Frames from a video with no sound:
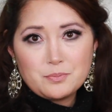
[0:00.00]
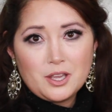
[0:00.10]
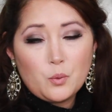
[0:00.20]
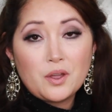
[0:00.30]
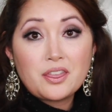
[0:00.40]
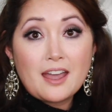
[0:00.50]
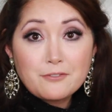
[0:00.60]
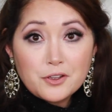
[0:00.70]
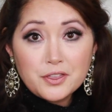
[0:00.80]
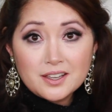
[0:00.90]
me with
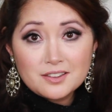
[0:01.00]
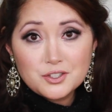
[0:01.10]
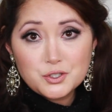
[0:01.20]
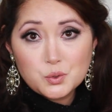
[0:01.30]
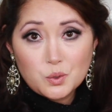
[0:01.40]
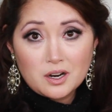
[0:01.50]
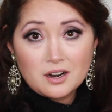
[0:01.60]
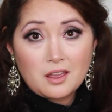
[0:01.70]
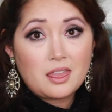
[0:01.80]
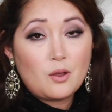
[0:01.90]
everything in the
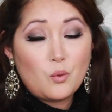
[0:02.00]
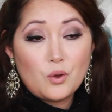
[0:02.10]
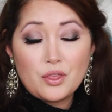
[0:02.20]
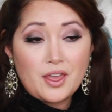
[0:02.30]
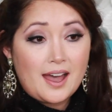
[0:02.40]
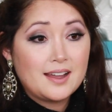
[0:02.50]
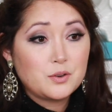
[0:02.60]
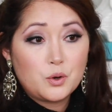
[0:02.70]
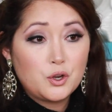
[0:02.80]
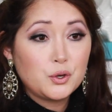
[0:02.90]
store
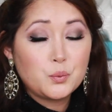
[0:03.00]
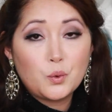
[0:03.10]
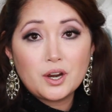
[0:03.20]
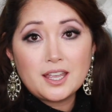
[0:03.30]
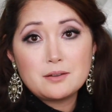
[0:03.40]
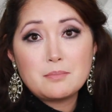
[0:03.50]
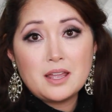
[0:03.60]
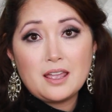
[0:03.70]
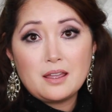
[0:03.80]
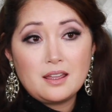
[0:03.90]
that could work in
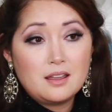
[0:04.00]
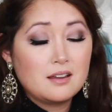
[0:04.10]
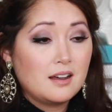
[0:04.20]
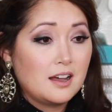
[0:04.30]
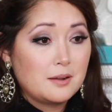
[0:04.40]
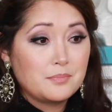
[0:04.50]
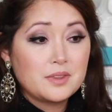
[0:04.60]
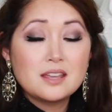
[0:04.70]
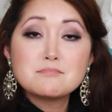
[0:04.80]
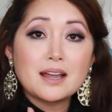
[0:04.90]

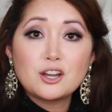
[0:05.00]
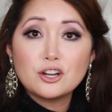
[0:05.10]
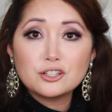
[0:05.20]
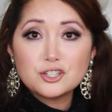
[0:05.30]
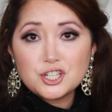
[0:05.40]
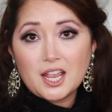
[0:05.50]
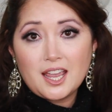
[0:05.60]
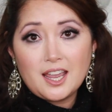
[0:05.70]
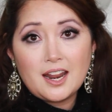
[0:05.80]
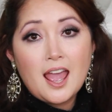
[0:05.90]
my color
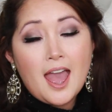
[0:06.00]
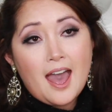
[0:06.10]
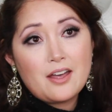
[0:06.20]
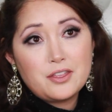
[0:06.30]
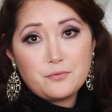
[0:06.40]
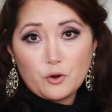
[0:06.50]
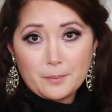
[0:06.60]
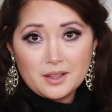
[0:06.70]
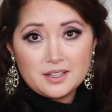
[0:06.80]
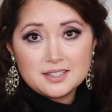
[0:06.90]
shade and the
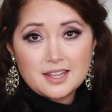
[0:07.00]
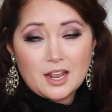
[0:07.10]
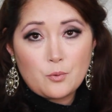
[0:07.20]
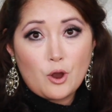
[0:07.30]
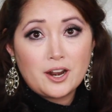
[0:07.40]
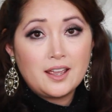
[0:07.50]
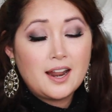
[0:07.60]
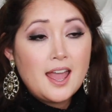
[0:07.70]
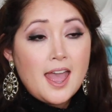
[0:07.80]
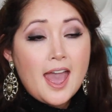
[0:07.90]
formulas that I wanted,
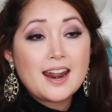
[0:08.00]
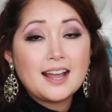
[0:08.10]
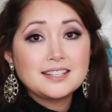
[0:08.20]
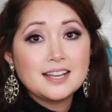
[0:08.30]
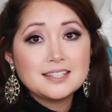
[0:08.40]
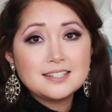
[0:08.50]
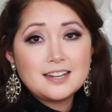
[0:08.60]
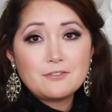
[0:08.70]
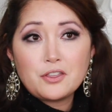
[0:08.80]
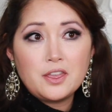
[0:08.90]
and I tested
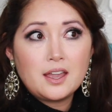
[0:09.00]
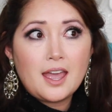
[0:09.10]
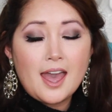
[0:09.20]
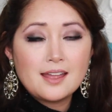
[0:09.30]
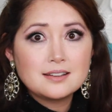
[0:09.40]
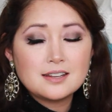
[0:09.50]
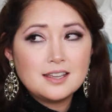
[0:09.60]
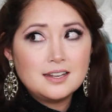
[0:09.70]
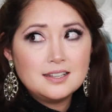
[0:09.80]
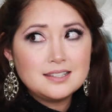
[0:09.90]
everything, and
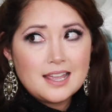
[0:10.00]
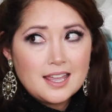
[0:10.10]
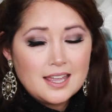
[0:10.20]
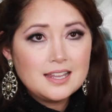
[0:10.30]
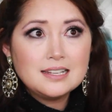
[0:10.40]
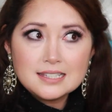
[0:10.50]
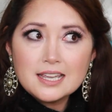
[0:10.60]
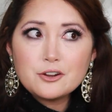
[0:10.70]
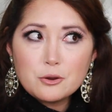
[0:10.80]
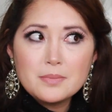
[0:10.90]
it is
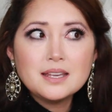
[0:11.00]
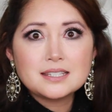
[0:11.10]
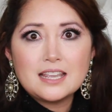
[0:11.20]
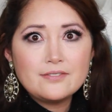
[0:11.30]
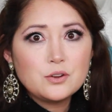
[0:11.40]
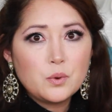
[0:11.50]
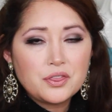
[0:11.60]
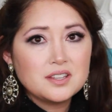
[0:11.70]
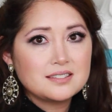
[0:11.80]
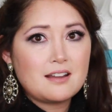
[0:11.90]
hit or miss even
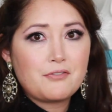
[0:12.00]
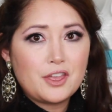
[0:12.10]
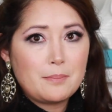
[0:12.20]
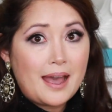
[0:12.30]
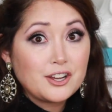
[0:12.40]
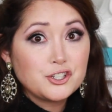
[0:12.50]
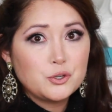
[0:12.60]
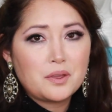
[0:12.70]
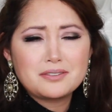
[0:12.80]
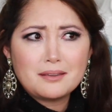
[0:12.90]
with the stuff they match
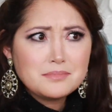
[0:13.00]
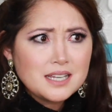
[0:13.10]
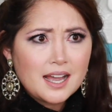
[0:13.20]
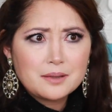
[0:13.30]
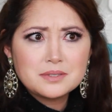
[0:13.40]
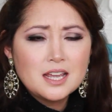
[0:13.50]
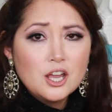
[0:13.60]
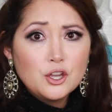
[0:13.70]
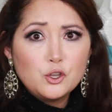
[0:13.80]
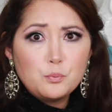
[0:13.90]
you with. Sometimes
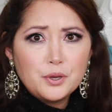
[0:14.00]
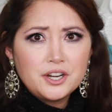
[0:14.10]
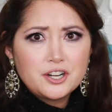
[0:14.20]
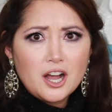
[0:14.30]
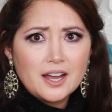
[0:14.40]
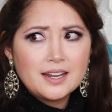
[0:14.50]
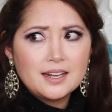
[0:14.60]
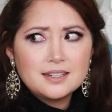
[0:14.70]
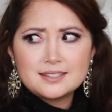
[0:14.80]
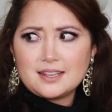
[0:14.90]
you put it on
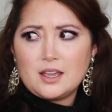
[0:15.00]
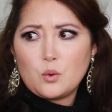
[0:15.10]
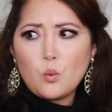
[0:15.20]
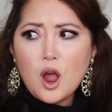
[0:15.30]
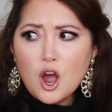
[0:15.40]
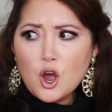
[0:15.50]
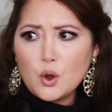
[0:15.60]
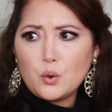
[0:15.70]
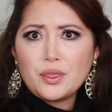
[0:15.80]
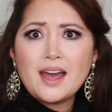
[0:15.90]
and it's like,
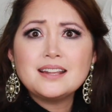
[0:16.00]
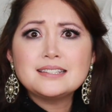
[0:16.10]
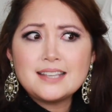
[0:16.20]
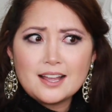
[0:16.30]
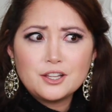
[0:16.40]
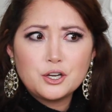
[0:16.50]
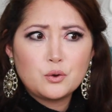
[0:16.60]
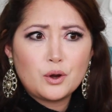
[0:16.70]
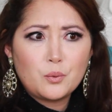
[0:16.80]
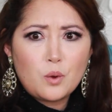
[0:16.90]
whoa, that is yellow,
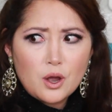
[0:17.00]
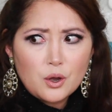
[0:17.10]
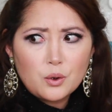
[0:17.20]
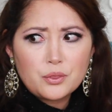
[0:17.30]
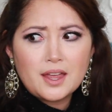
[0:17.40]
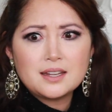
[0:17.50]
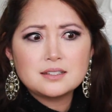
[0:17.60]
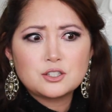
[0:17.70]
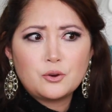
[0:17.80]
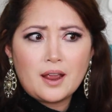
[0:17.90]
or whoa, that
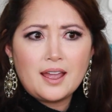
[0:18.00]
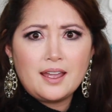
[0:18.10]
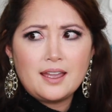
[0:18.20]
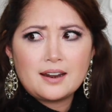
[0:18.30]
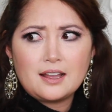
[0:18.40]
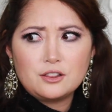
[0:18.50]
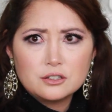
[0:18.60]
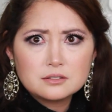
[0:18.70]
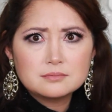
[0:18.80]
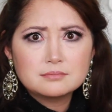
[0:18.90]
is gray, and I
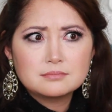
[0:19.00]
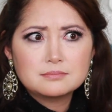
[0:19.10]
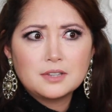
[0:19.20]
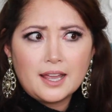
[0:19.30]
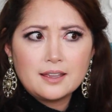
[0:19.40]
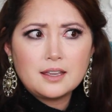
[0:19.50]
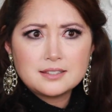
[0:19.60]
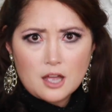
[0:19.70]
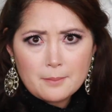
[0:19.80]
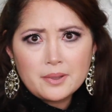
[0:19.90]
look like a
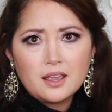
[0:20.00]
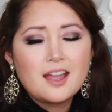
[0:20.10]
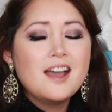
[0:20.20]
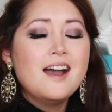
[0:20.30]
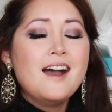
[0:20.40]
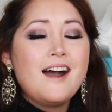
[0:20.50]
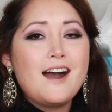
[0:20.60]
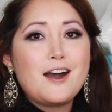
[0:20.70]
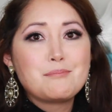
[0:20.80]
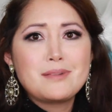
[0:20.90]
zombie.
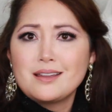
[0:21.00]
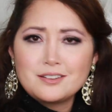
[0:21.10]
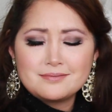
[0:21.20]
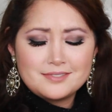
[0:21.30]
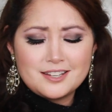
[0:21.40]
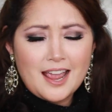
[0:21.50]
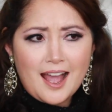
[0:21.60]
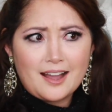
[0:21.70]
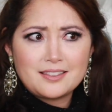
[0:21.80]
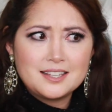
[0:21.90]
And
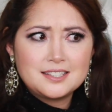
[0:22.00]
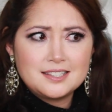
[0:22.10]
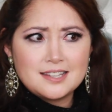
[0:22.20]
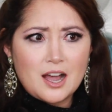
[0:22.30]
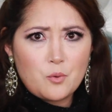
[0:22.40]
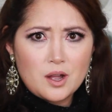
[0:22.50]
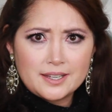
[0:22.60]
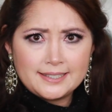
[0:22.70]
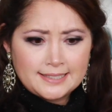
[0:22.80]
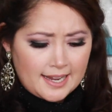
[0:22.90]
yeah, this is not
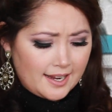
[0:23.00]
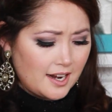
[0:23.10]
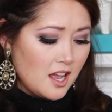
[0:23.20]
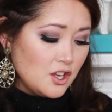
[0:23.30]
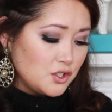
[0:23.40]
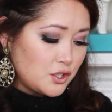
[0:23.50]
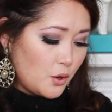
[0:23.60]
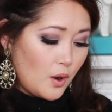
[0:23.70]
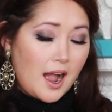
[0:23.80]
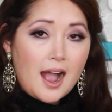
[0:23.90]
Walking Dead.
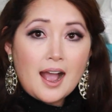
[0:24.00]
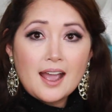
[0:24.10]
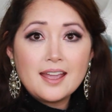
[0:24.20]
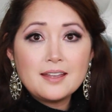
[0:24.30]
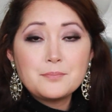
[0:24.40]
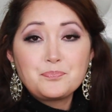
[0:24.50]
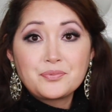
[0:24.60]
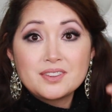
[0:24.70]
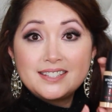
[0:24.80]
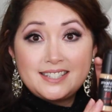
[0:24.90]
So I
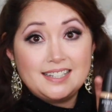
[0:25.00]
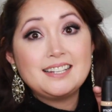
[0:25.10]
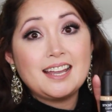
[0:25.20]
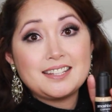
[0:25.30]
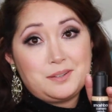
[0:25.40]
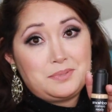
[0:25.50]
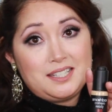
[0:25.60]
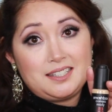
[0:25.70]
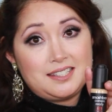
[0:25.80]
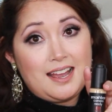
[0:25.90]
did get some
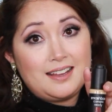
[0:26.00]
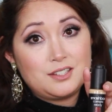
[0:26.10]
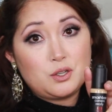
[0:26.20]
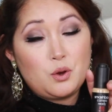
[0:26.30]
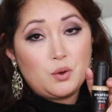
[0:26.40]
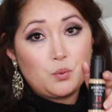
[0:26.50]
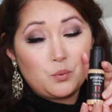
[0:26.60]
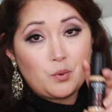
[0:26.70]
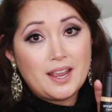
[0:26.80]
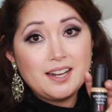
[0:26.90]
success
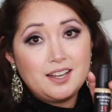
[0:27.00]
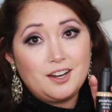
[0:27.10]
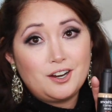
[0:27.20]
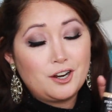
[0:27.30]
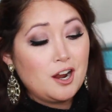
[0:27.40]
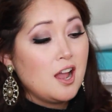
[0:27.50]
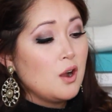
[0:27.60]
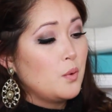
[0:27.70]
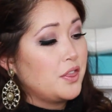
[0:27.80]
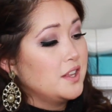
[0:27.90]
right here
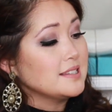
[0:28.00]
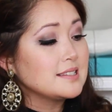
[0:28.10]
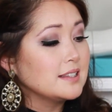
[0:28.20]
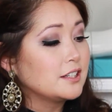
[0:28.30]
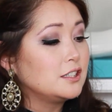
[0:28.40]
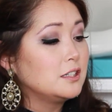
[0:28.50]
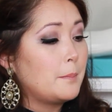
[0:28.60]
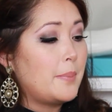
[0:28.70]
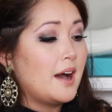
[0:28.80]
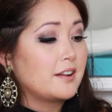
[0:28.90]
with this
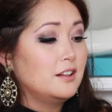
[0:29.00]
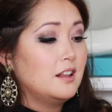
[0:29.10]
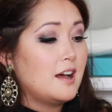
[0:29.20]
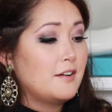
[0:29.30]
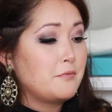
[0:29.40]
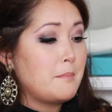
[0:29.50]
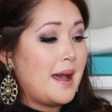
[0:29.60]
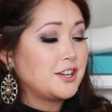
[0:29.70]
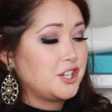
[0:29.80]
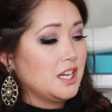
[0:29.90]
little bottle of
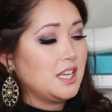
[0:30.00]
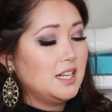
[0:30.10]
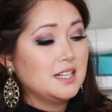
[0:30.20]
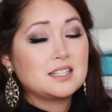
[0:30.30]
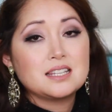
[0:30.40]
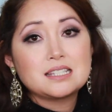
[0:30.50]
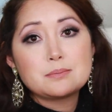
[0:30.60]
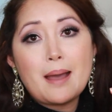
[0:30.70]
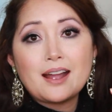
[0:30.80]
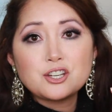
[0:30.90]
magic, and it's the
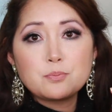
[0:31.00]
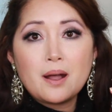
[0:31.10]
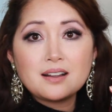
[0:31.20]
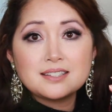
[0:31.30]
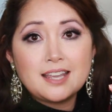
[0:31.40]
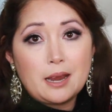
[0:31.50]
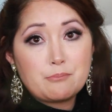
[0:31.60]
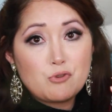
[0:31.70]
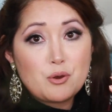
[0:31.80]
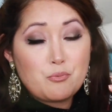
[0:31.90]
Smashbox
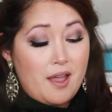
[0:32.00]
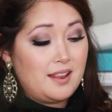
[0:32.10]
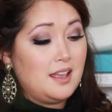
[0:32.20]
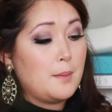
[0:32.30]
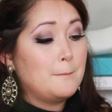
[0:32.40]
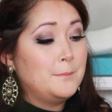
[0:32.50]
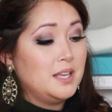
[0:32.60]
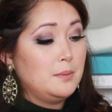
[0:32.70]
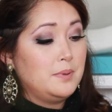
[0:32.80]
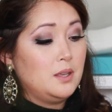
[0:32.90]
Camera Ready
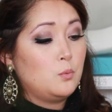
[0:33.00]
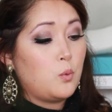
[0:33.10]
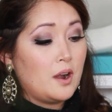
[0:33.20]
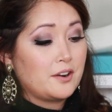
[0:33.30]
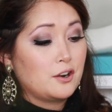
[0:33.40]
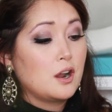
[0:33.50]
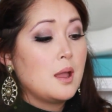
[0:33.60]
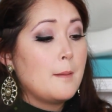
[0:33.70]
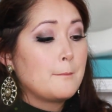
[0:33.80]
BB Water